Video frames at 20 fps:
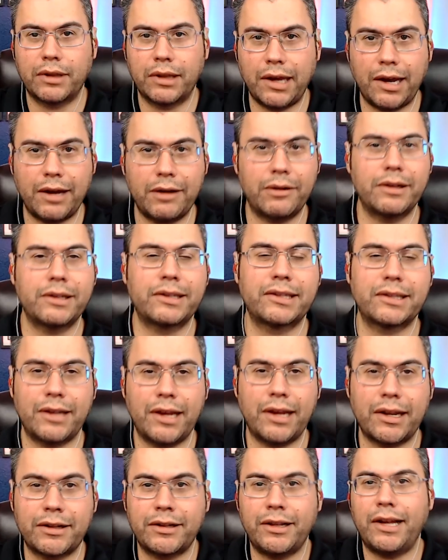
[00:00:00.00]
I,
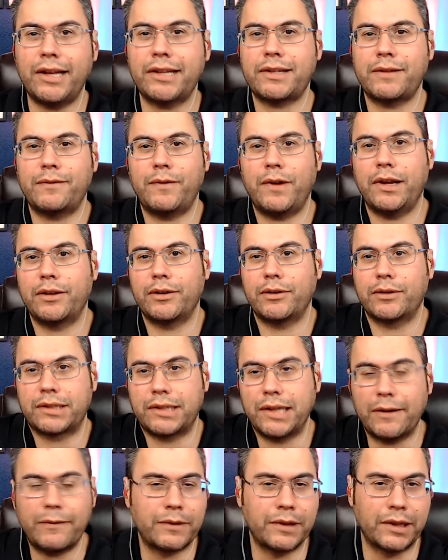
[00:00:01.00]
I'd classify those
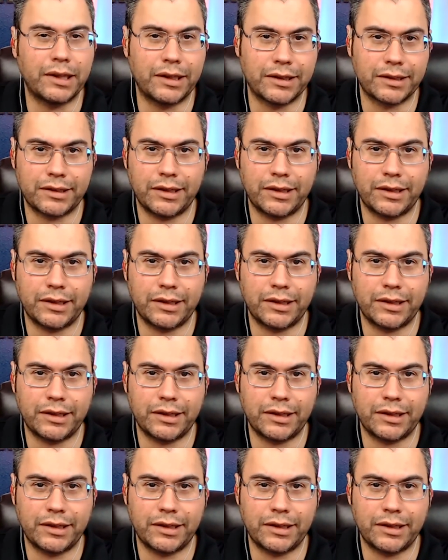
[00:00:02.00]
definitely as